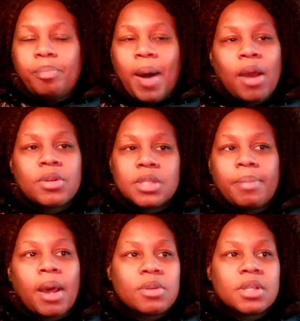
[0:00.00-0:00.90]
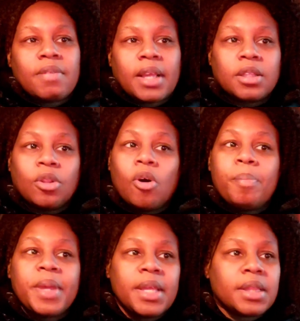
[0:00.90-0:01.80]
bottles and bottles of, like,
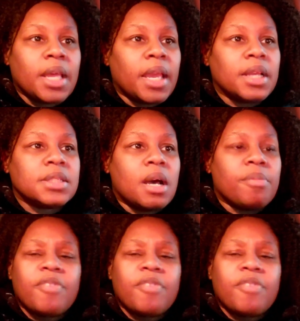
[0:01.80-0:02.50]
little bee things.